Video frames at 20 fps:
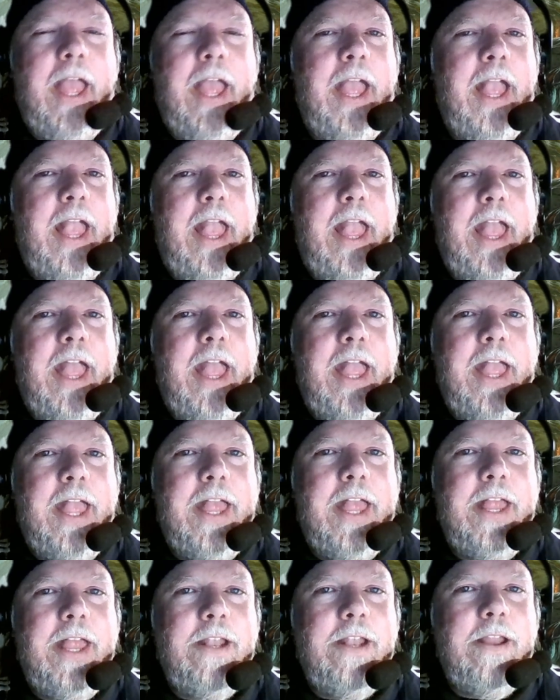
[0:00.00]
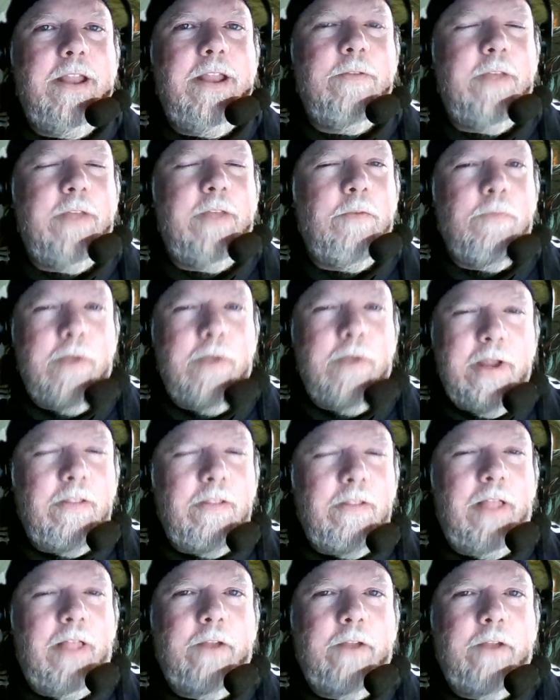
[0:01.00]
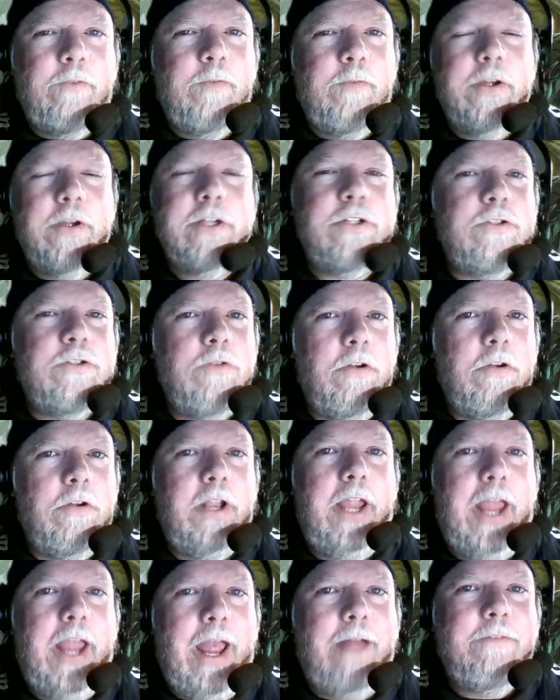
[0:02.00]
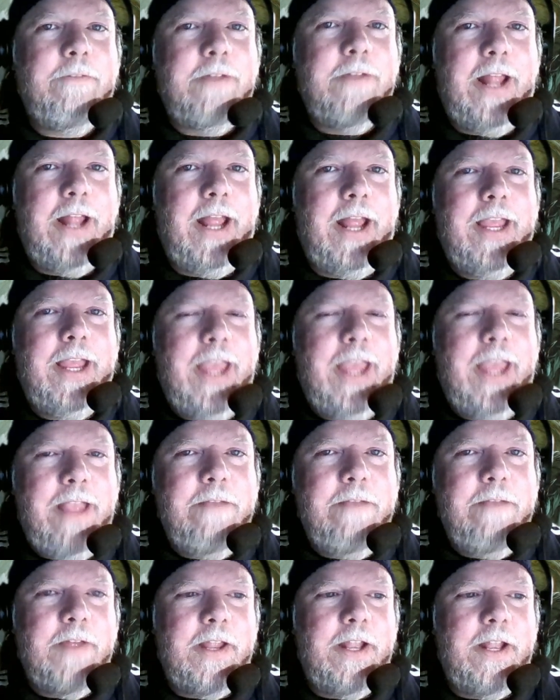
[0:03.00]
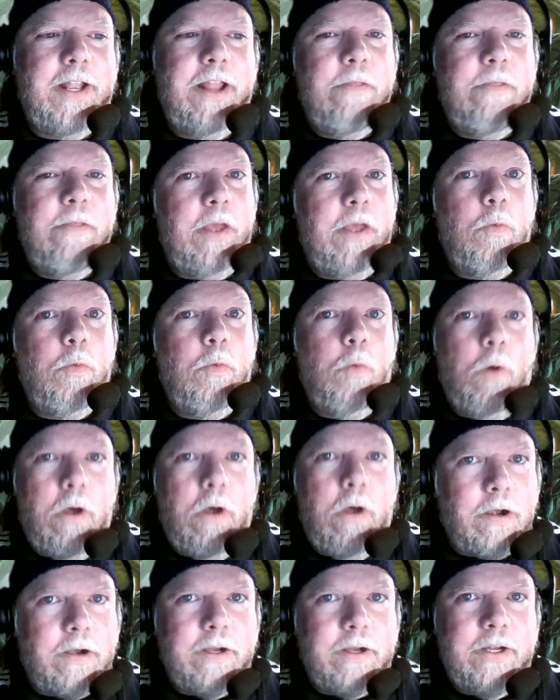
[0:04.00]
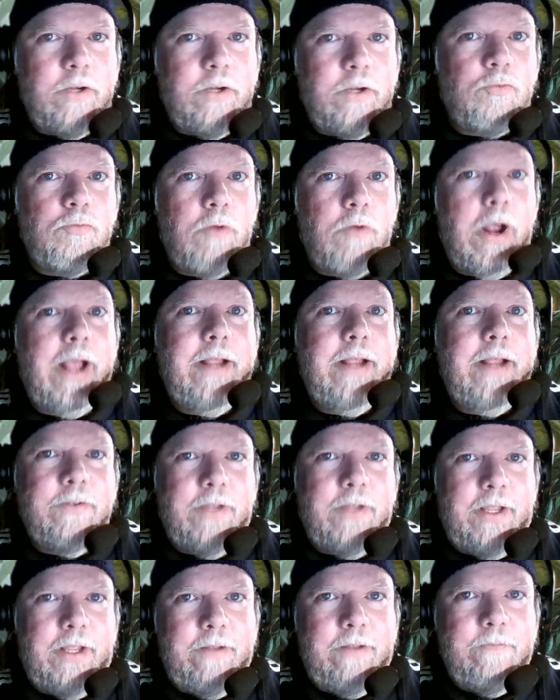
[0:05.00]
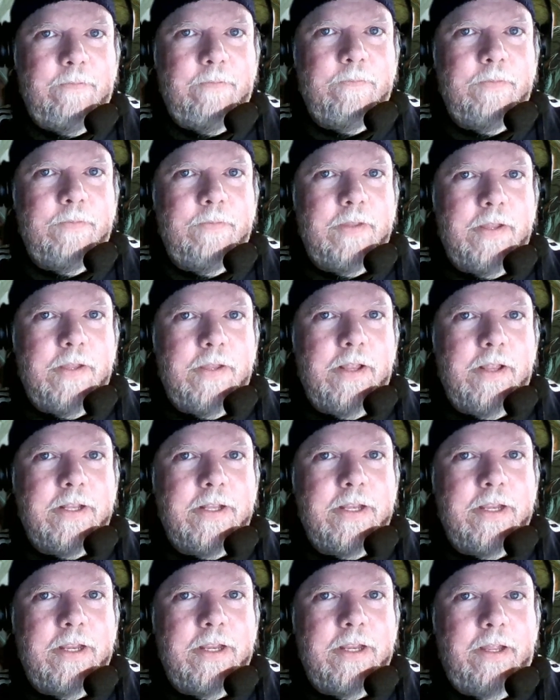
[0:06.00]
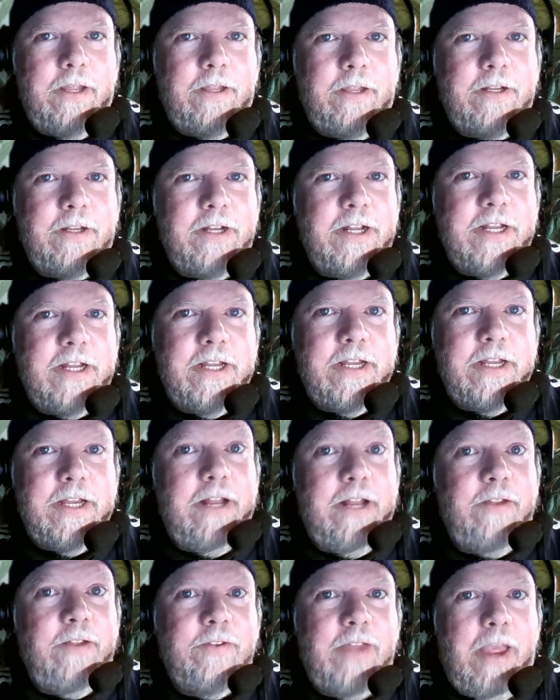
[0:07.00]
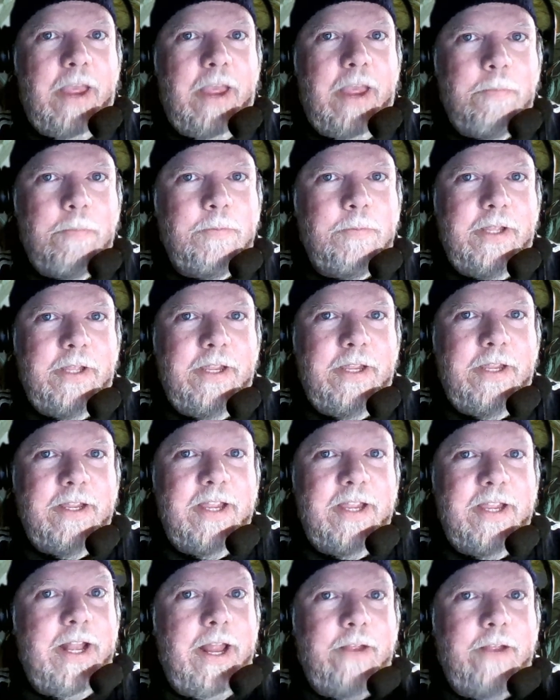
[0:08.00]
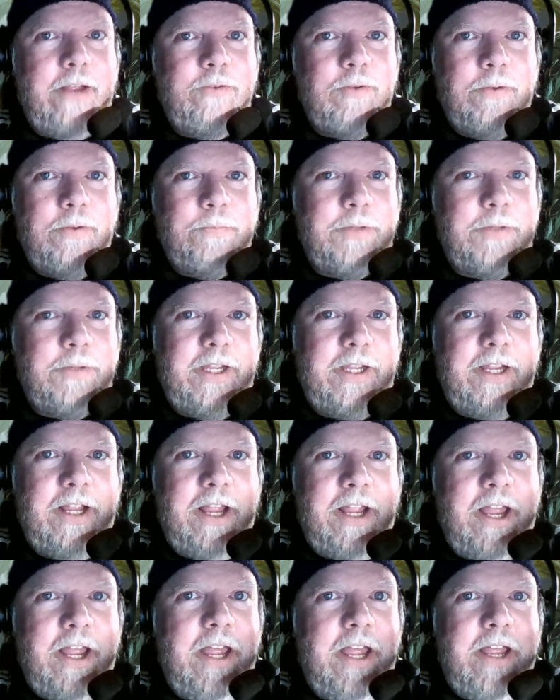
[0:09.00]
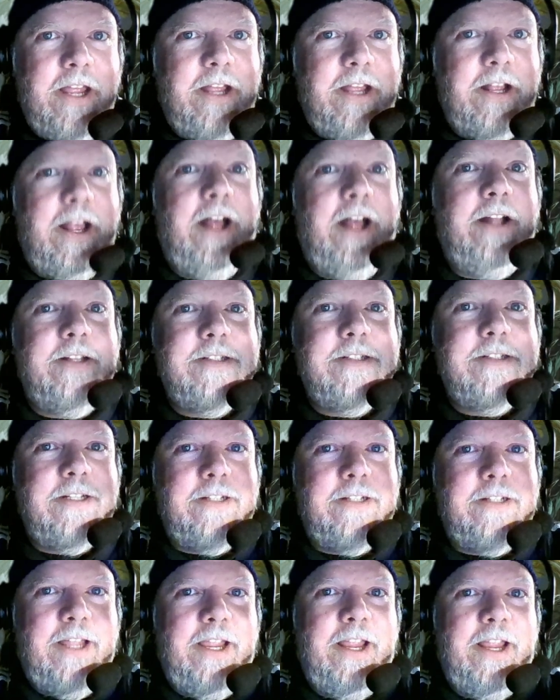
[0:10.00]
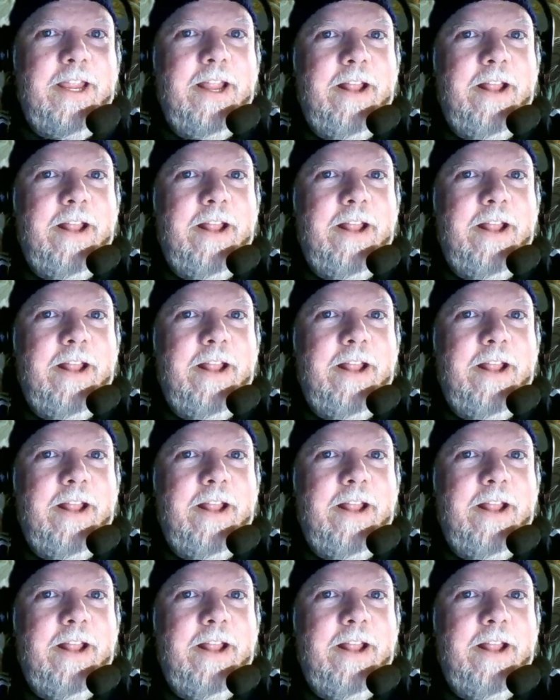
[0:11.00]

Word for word: And they realize very shortly after that cave-in that water is rising uh, inescapably, inexorably, constantly.